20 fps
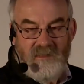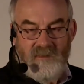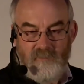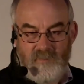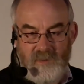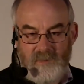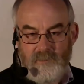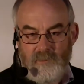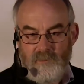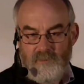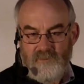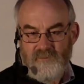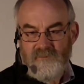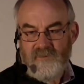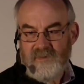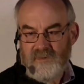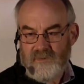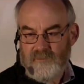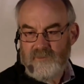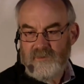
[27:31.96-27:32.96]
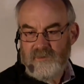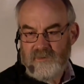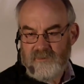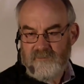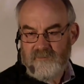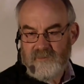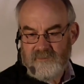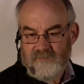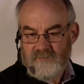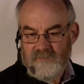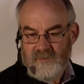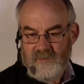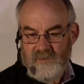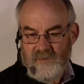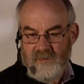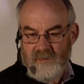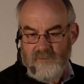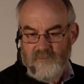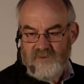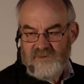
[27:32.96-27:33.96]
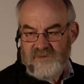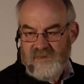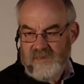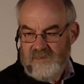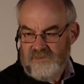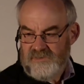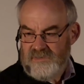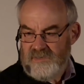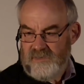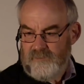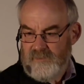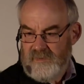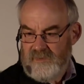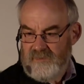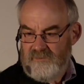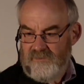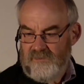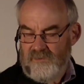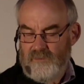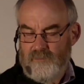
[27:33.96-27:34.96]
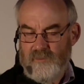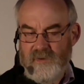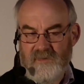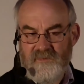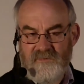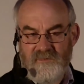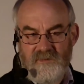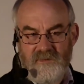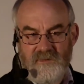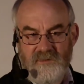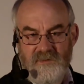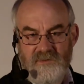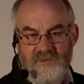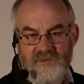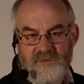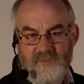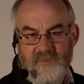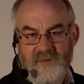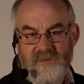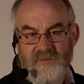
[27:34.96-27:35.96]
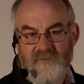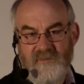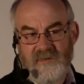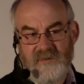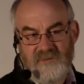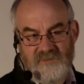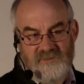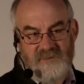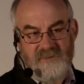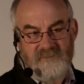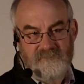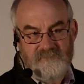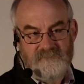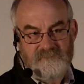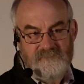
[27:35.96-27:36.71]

People will find a workaround, which actually means you're wasting a huge amount of energy.